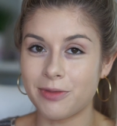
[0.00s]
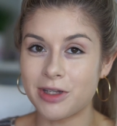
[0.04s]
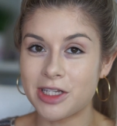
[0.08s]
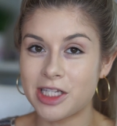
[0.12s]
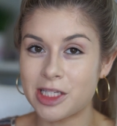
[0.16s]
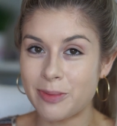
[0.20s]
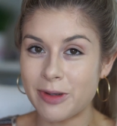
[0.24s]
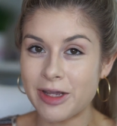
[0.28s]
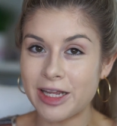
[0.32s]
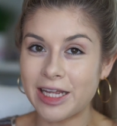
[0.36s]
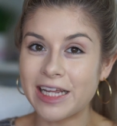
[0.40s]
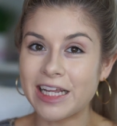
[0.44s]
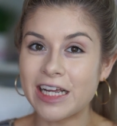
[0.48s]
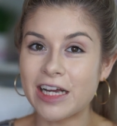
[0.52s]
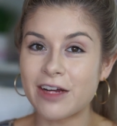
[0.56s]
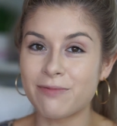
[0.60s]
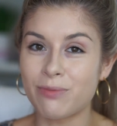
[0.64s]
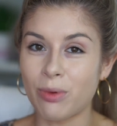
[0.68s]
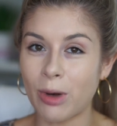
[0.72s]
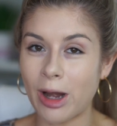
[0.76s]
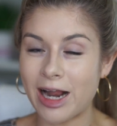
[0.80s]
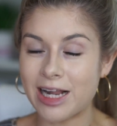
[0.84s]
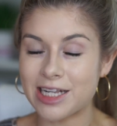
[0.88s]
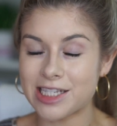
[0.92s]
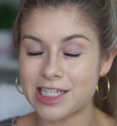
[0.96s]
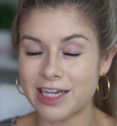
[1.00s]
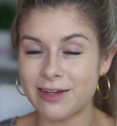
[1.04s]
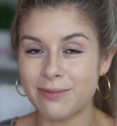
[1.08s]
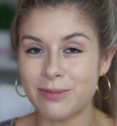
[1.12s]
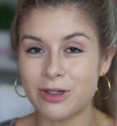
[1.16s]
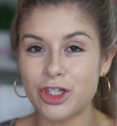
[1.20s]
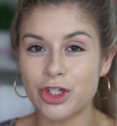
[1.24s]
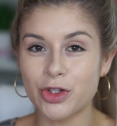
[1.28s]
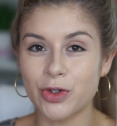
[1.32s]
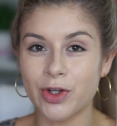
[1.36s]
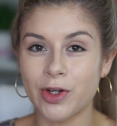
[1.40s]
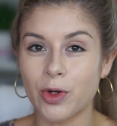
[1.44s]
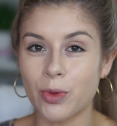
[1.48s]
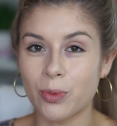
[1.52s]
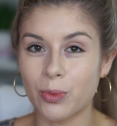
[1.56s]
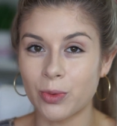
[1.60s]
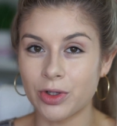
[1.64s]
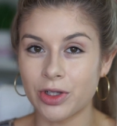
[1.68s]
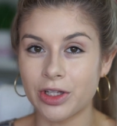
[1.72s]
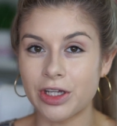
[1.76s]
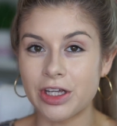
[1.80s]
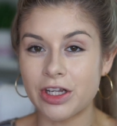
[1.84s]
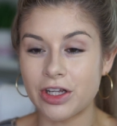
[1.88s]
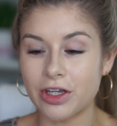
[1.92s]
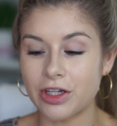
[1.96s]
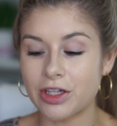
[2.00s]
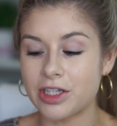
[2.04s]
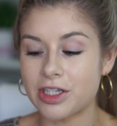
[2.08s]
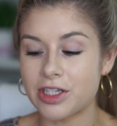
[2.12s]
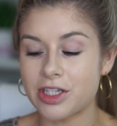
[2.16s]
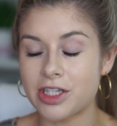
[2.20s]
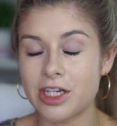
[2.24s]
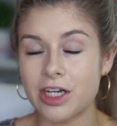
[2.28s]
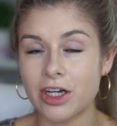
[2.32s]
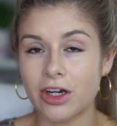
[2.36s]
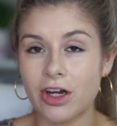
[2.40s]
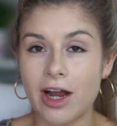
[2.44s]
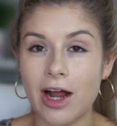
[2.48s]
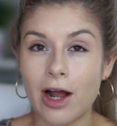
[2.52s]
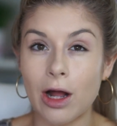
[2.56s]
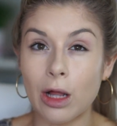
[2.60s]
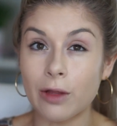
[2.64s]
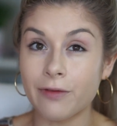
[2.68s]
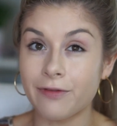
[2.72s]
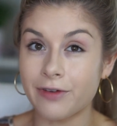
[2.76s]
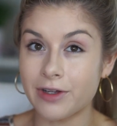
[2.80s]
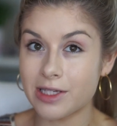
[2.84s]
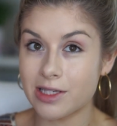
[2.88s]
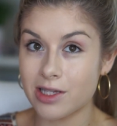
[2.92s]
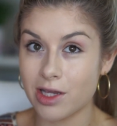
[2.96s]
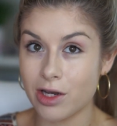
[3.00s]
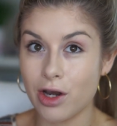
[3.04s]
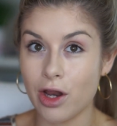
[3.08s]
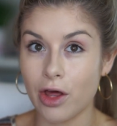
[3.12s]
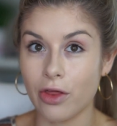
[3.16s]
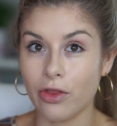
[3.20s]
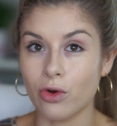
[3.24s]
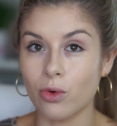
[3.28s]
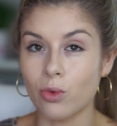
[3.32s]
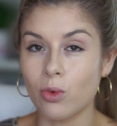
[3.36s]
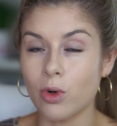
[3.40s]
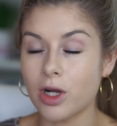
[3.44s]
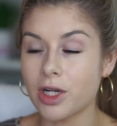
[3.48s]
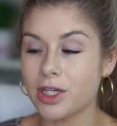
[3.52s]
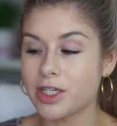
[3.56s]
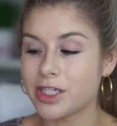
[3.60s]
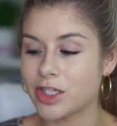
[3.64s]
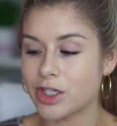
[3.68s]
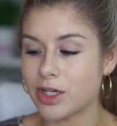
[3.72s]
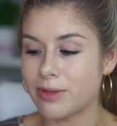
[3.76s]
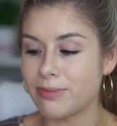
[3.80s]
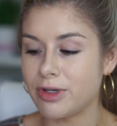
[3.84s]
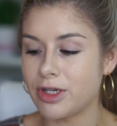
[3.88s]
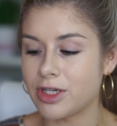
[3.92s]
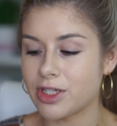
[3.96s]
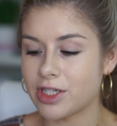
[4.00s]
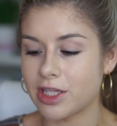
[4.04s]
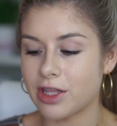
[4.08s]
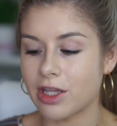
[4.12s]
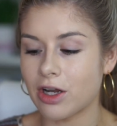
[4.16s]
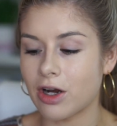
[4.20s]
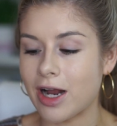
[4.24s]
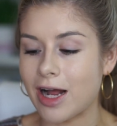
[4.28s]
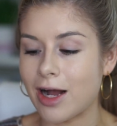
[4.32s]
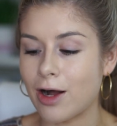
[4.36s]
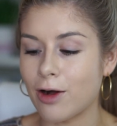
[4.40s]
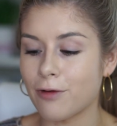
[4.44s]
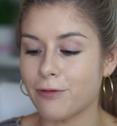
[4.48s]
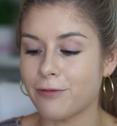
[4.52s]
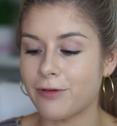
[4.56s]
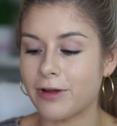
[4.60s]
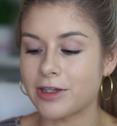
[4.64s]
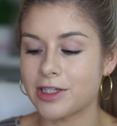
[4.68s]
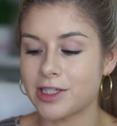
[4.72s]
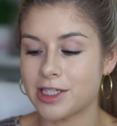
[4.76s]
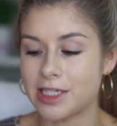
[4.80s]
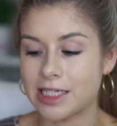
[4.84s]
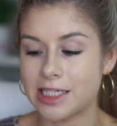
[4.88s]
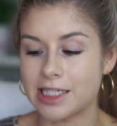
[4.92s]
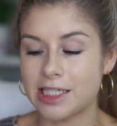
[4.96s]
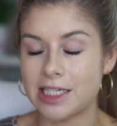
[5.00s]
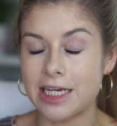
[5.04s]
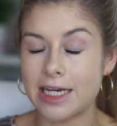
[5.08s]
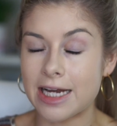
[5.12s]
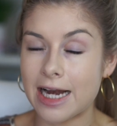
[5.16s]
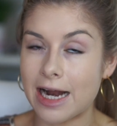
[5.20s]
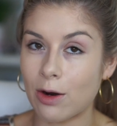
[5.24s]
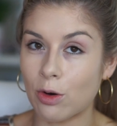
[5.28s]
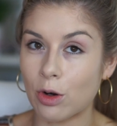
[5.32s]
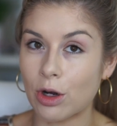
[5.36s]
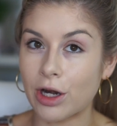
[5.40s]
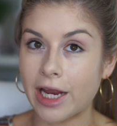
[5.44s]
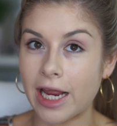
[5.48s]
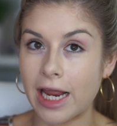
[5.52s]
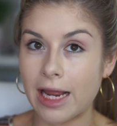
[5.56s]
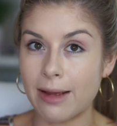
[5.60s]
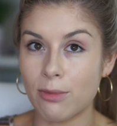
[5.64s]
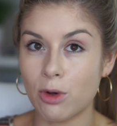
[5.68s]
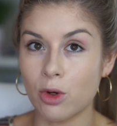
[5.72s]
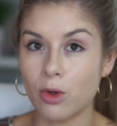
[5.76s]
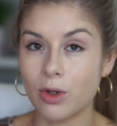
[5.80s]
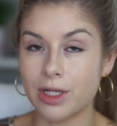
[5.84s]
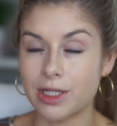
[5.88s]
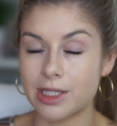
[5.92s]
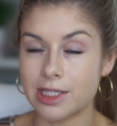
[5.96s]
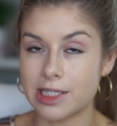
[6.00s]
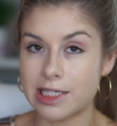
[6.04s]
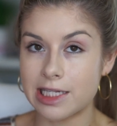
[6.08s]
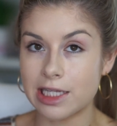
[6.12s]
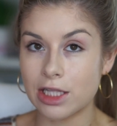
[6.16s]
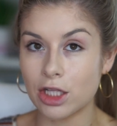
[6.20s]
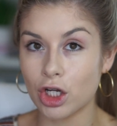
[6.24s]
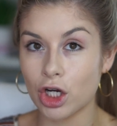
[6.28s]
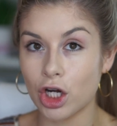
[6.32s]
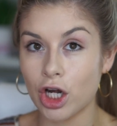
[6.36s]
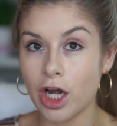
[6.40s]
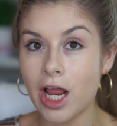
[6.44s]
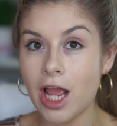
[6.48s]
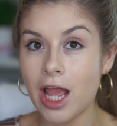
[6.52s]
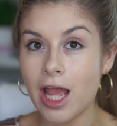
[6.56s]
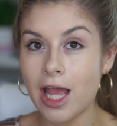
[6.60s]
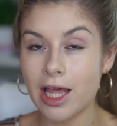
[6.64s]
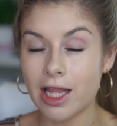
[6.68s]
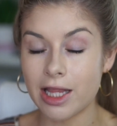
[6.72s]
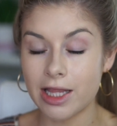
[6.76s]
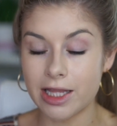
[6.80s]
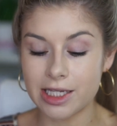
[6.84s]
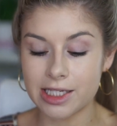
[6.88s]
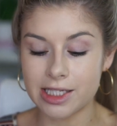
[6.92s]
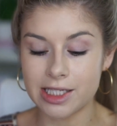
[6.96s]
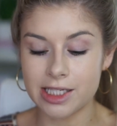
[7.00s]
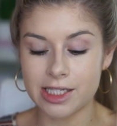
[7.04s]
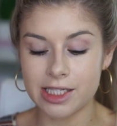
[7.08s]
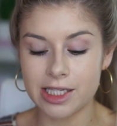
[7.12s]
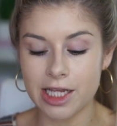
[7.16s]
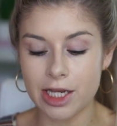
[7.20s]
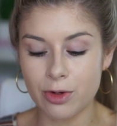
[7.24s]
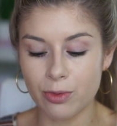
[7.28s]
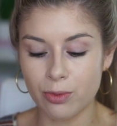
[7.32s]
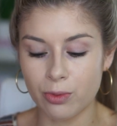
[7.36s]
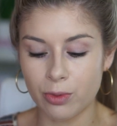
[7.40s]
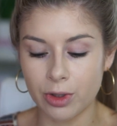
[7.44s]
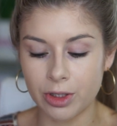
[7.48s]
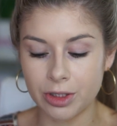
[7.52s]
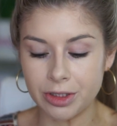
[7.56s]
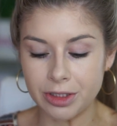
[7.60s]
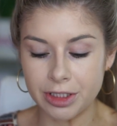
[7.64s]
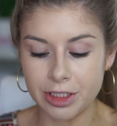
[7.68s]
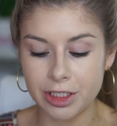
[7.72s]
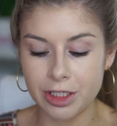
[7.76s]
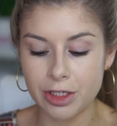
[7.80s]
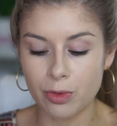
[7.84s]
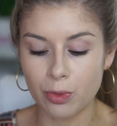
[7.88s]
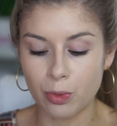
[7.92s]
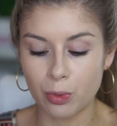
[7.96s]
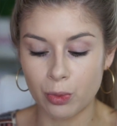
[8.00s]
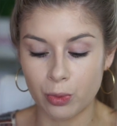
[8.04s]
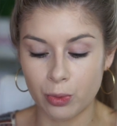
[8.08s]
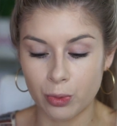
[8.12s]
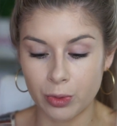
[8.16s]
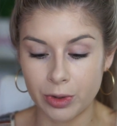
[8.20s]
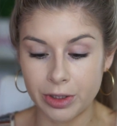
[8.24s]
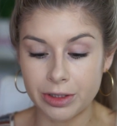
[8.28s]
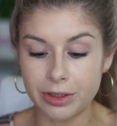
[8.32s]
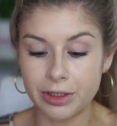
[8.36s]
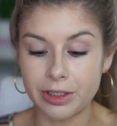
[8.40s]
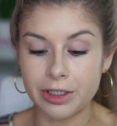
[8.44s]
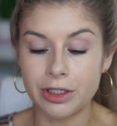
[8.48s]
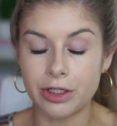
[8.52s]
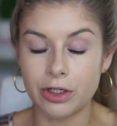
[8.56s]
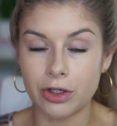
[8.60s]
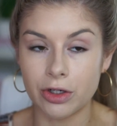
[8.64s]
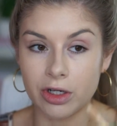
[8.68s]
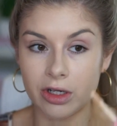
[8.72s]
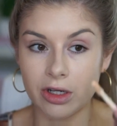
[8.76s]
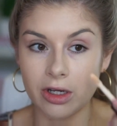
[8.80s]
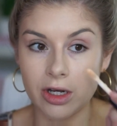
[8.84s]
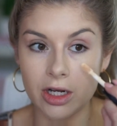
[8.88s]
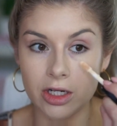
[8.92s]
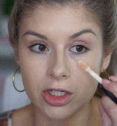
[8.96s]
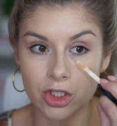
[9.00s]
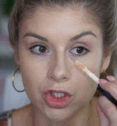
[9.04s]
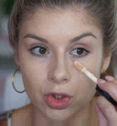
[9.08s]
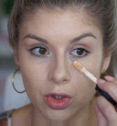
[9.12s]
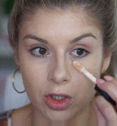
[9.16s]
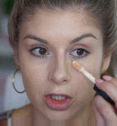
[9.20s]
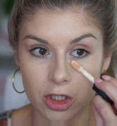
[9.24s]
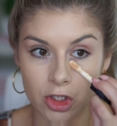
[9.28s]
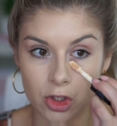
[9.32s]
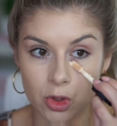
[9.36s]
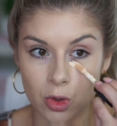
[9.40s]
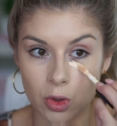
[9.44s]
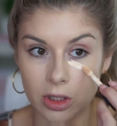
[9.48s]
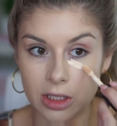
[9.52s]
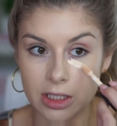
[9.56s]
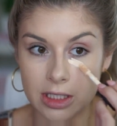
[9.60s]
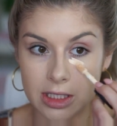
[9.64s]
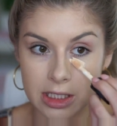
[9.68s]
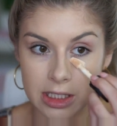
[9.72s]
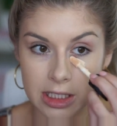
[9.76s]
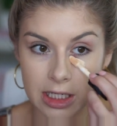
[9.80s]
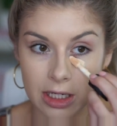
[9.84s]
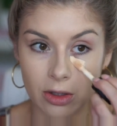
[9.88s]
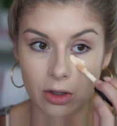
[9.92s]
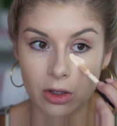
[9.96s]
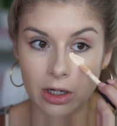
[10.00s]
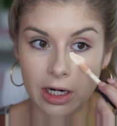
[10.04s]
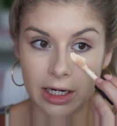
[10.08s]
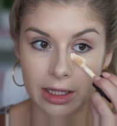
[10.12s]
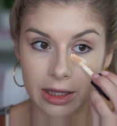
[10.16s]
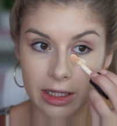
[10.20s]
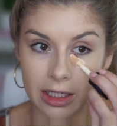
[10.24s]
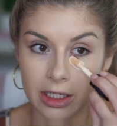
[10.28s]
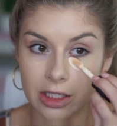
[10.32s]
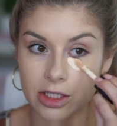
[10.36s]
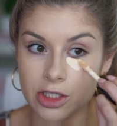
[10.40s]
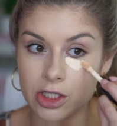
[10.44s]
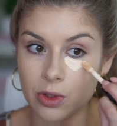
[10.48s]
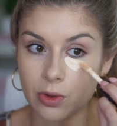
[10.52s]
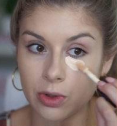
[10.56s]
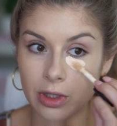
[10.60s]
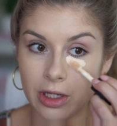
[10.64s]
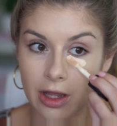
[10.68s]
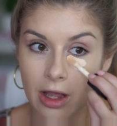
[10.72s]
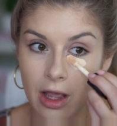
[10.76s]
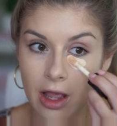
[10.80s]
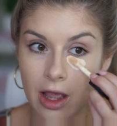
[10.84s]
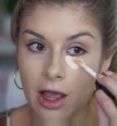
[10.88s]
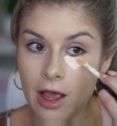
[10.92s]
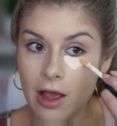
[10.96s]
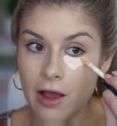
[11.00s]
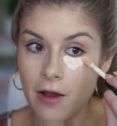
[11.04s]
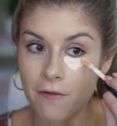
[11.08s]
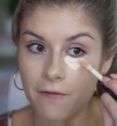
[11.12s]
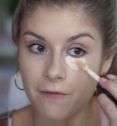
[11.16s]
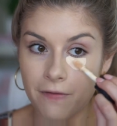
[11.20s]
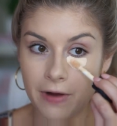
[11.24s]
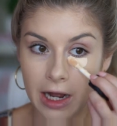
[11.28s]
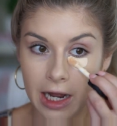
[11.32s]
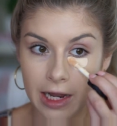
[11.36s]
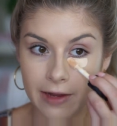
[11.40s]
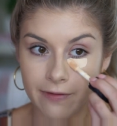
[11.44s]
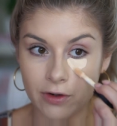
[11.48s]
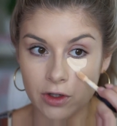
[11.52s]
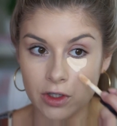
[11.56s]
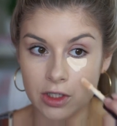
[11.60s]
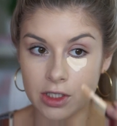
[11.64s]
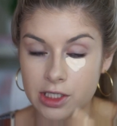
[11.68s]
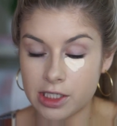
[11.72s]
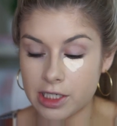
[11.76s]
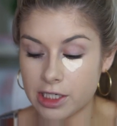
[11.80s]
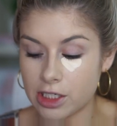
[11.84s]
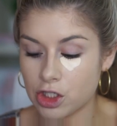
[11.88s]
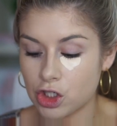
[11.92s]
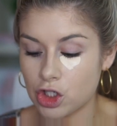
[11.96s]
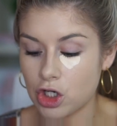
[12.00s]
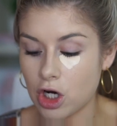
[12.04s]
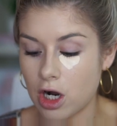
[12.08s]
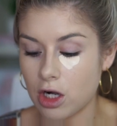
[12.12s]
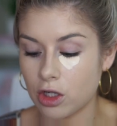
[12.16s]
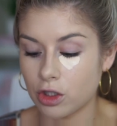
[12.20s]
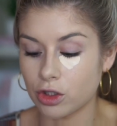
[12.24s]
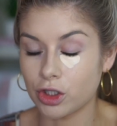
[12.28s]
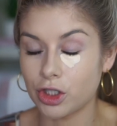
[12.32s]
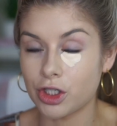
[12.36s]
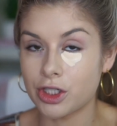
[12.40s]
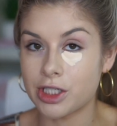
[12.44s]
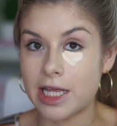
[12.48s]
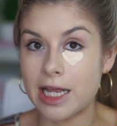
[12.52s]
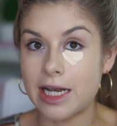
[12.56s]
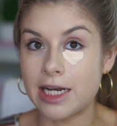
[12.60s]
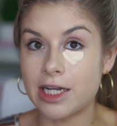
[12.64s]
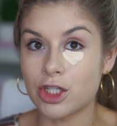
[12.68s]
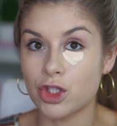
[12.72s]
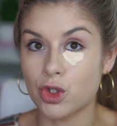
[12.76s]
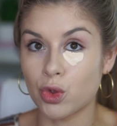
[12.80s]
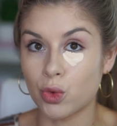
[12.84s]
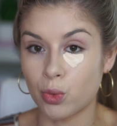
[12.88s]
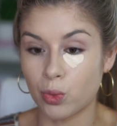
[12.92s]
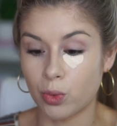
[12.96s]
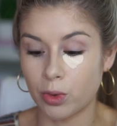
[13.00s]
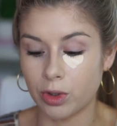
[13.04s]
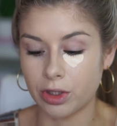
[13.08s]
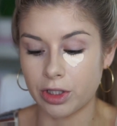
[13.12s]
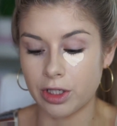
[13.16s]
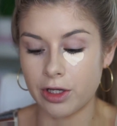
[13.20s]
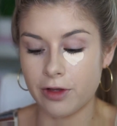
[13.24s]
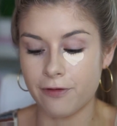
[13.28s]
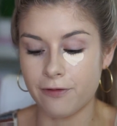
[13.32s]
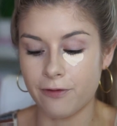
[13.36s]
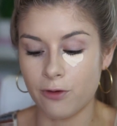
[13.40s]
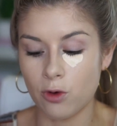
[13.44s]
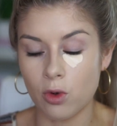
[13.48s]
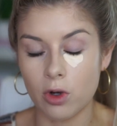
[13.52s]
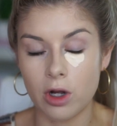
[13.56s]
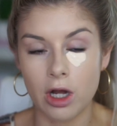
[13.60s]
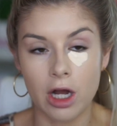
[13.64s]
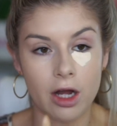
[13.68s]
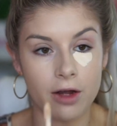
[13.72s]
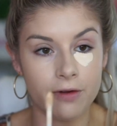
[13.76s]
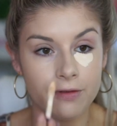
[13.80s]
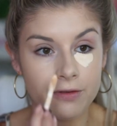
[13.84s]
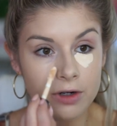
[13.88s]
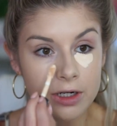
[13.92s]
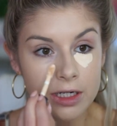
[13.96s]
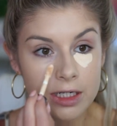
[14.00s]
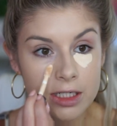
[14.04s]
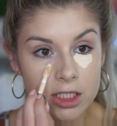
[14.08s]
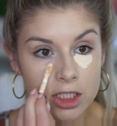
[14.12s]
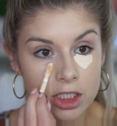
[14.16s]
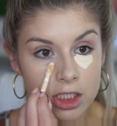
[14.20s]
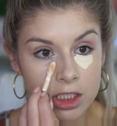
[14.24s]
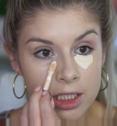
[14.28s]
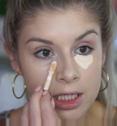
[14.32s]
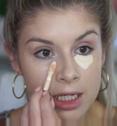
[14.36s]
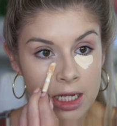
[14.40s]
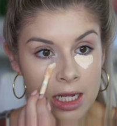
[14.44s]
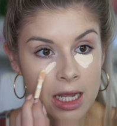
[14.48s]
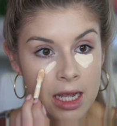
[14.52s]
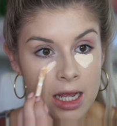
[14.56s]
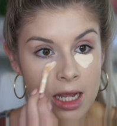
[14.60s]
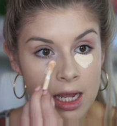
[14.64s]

Speaking of brands that have been doing really good this year, e.l.f. is another one. So I'm using their e.l.f. 16-hour camo concealer. This is a really, really good drugstore concealer. I think it's only $5 or $6, and it's really full coverage,